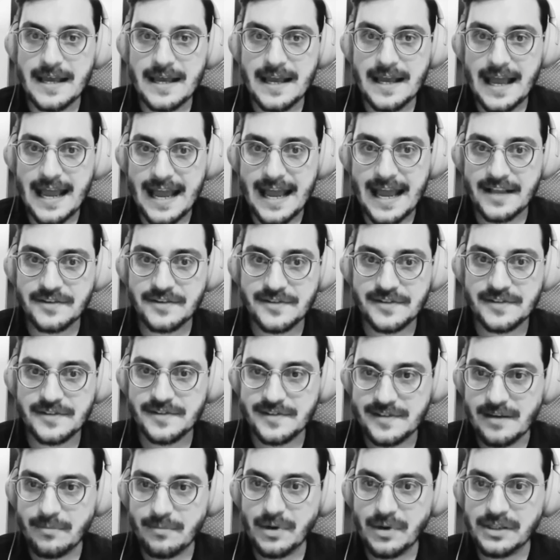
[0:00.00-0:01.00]
has
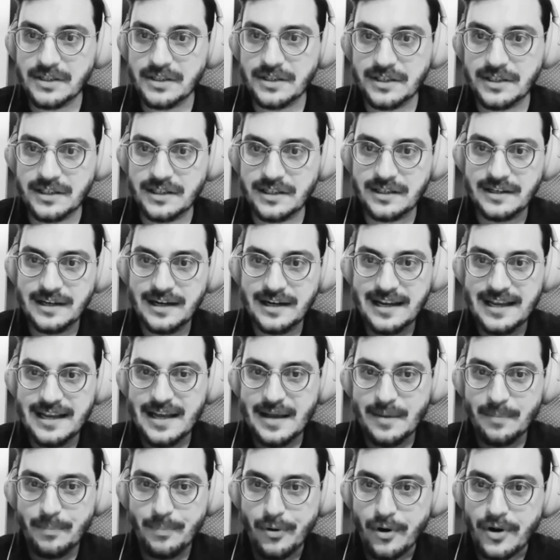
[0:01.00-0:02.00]
similar
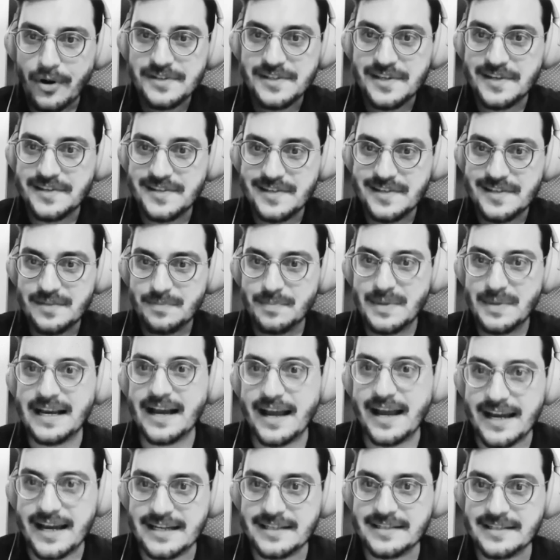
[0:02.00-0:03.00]
processes
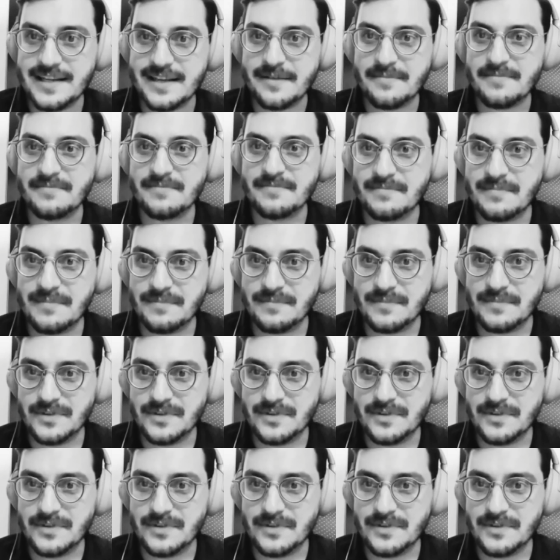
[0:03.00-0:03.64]
behind them.